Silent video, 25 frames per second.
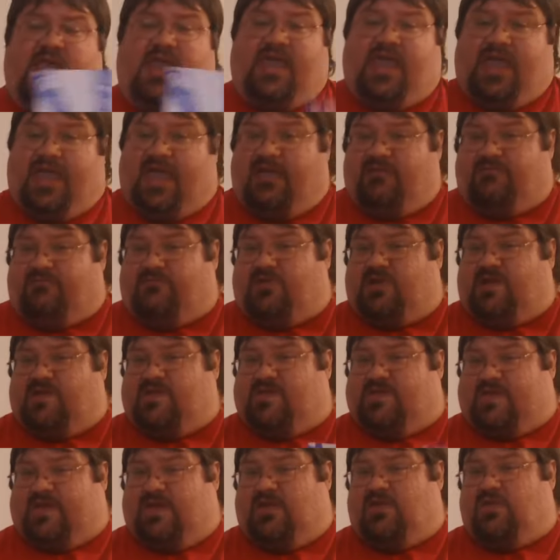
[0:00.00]
every
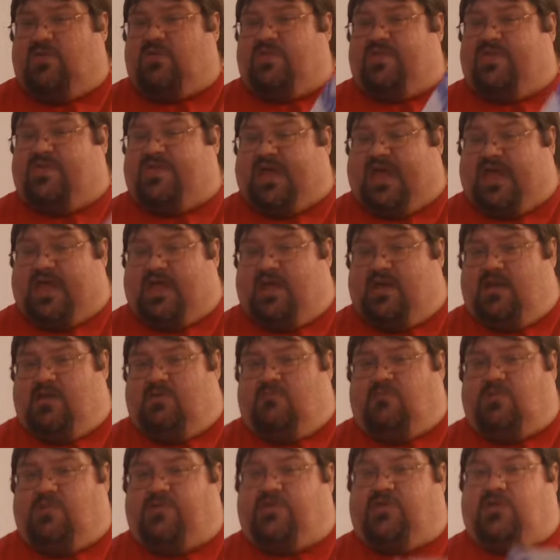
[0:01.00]
single set,
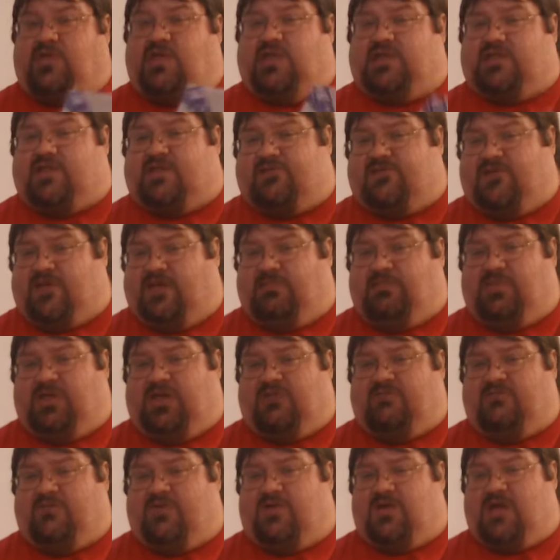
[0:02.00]
whether you get the cheap Heat
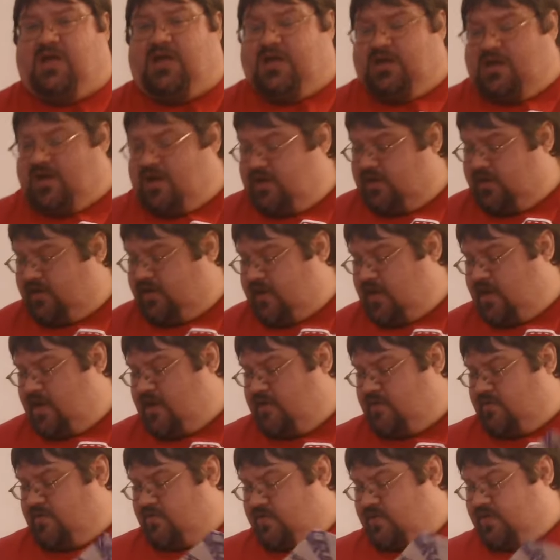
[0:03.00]
for
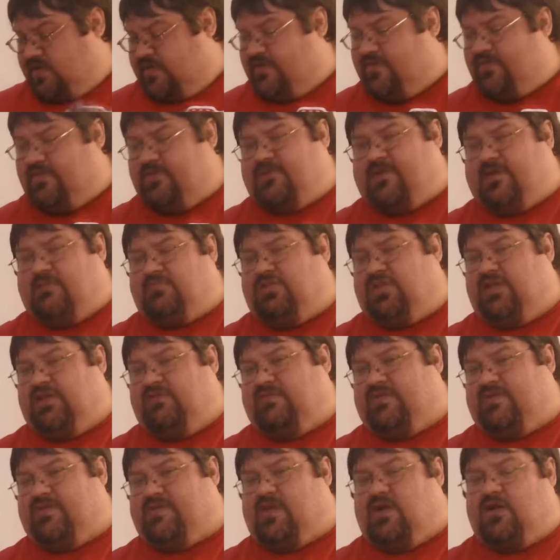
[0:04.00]
$9.99 or this, which I believe
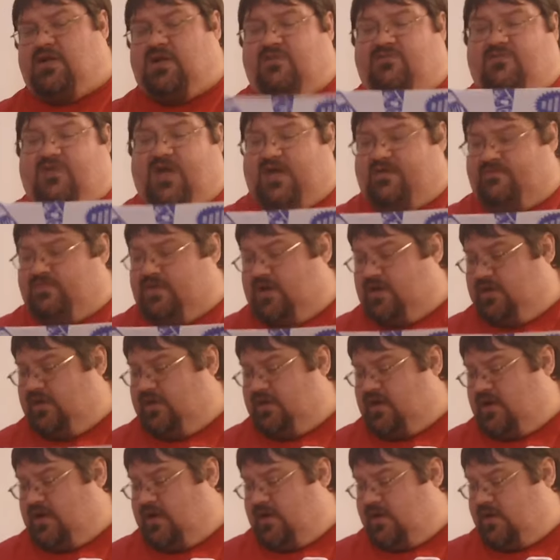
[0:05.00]
is
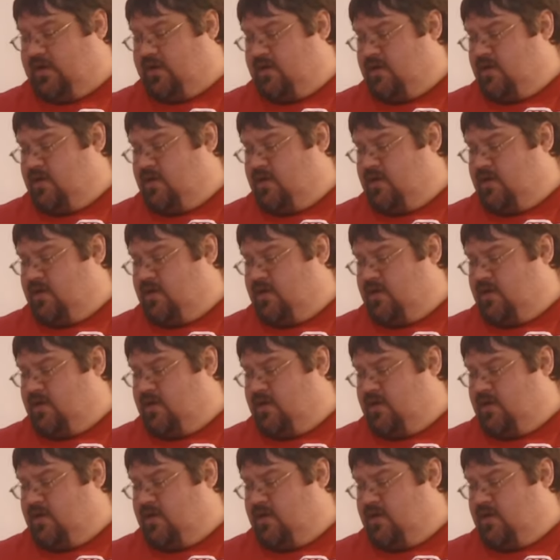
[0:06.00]
$35.99,